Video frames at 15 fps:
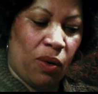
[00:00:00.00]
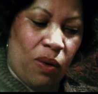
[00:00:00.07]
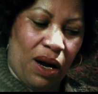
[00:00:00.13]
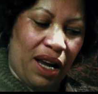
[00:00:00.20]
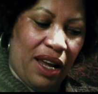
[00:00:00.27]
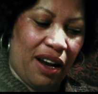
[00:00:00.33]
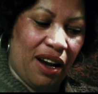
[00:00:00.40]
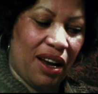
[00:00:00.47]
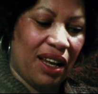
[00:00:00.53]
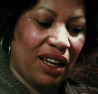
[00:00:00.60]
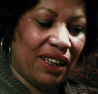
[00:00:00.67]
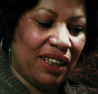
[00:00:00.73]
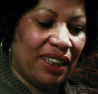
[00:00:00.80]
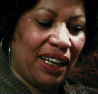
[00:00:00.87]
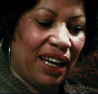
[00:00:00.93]
choir,
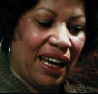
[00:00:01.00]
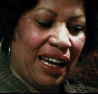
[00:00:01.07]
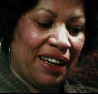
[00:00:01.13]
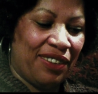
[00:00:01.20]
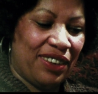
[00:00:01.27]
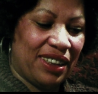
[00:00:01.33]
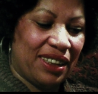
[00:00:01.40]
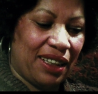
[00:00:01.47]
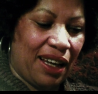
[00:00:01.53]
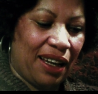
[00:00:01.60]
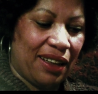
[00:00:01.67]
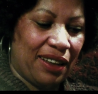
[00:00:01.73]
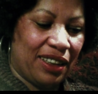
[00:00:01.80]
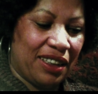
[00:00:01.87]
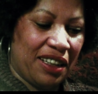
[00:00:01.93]
Ivy
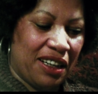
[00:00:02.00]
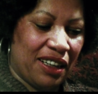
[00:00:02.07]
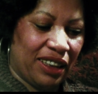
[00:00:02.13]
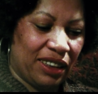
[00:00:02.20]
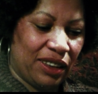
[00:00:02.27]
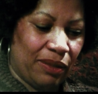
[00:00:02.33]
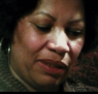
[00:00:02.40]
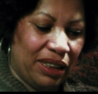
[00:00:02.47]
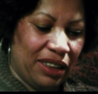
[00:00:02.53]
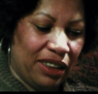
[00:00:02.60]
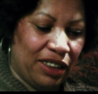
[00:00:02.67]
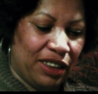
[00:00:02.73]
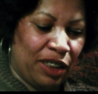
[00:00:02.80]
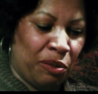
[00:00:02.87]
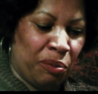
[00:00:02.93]
sang the dark
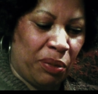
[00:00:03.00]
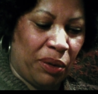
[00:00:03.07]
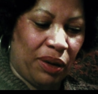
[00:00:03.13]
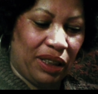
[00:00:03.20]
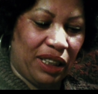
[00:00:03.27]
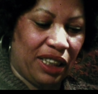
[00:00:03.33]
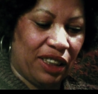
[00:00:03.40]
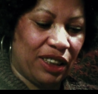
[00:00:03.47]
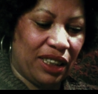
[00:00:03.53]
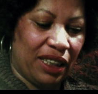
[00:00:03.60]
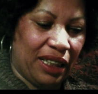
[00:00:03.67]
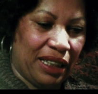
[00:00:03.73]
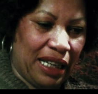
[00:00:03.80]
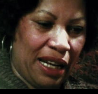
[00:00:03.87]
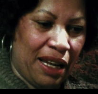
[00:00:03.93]
sweetness that Pauline could
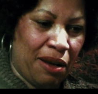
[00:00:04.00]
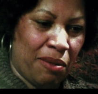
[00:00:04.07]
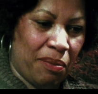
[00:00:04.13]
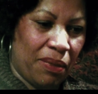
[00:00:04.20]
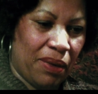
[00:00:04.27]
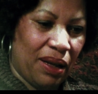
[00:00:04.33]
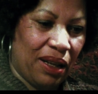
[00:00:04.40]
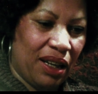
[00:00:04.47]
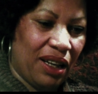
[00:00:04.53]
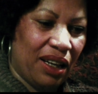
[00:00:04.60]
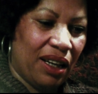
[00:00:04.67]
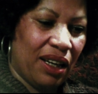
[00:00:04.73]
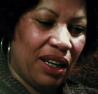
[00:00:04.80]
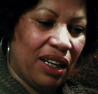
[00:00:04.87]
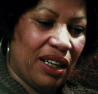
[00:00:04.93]
not name.
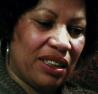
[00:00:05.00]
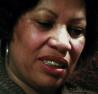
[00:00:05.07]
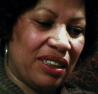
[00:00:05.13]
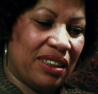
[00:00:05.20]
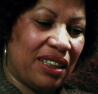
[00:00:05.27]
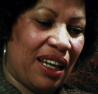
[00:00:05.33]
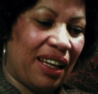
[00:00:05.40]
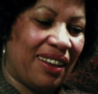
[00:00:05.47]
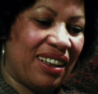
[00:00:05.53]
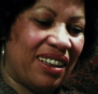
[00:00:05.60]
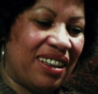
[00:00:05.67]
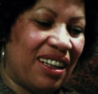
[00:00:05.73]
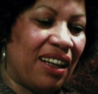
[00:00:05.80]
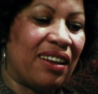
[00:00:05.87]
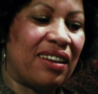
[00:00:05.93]
She sang the
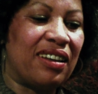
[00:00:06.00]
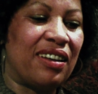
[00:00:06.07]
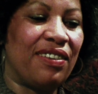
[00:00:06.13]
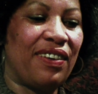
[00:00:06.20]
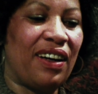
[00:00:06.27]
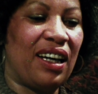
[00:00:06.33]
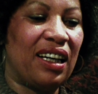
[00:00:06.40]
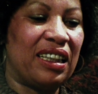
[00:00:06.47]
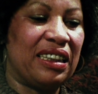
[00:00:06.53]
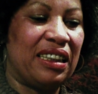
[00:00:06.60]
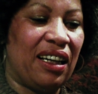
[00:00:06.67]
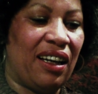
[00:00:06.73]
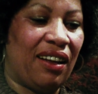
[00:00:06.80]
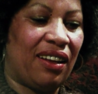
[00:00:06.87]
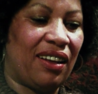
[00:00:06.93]
death-defying
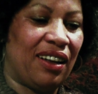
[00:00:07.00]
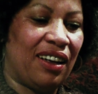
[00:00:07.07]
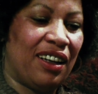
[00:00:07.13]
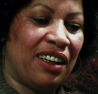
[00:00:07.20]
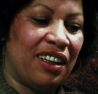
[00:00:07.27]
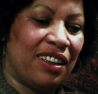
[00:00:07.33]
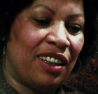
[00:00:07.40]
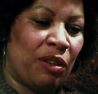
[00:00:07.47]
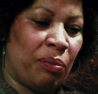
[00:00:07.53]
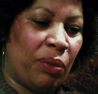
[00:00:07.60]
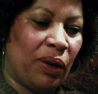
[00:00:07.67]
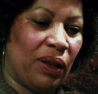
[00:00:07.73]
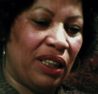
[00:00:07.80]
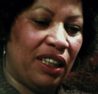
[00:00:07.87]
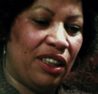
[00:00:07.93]
death that
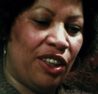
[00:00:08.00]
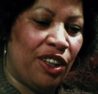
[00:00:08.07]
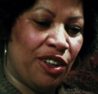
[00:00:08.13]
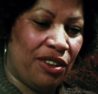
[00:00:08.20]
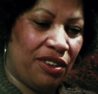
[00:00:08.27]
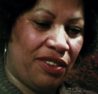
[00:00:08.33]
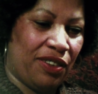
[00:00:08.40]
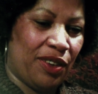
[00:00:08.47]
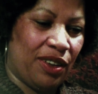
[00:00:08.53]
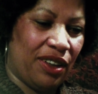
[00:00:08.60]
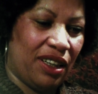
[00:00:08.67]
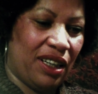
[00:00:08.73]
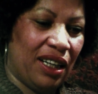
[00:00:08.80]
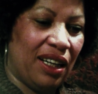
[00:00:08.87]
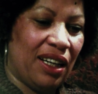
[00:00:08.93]
Pauline yearned
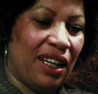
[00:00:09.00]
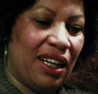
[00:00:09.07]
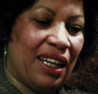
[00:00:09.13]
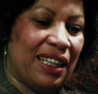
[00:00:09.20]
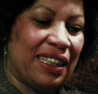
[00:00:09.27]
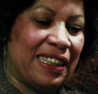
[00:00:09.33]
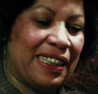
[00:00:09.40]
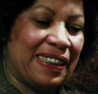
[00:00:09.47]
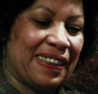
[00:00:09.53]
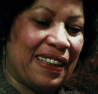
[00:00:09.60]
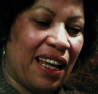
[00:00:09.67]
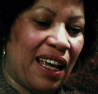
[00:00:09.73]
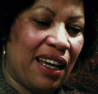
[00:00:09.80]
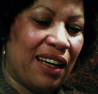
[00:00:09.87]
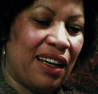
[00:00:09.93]
for. She
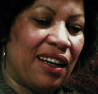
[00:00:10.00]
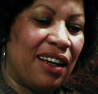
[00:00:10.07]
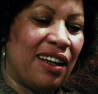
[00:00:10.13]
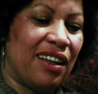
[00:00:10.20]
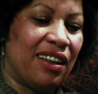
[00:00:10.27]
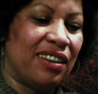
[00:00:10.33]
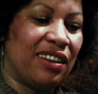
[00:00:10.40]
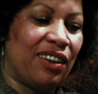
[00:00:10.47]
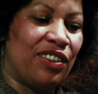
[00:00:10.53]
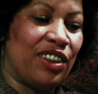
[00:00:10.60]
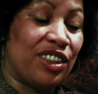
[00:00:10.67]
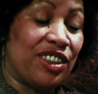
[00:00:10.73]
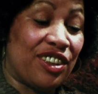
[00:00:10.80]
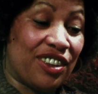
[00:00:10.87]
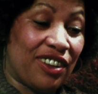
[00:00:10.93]
sang of
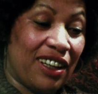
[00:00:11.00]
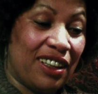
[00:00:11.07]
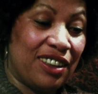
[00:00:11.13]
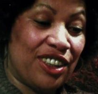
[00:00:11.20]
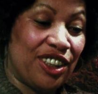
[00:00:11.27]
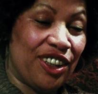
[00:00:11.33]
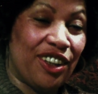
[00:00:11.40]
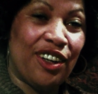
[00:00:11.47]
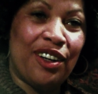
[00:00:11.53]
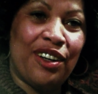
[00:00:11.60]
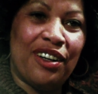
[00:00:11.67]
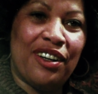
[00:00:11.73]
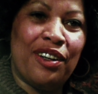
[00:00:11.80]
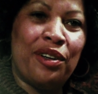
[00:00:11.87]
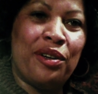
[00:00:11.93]
the stranger
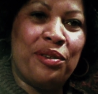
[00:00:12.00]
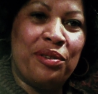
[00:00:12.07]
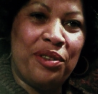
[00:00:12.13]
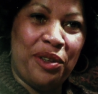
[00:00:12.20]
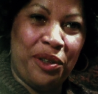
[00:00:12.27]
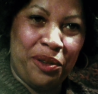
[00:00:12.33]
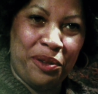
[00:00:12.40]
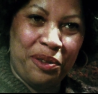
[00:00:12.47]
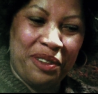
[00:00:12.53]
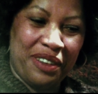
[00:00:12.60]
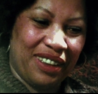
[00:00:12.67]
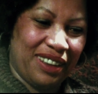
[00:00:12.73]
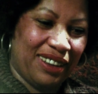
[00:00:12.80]
who knew.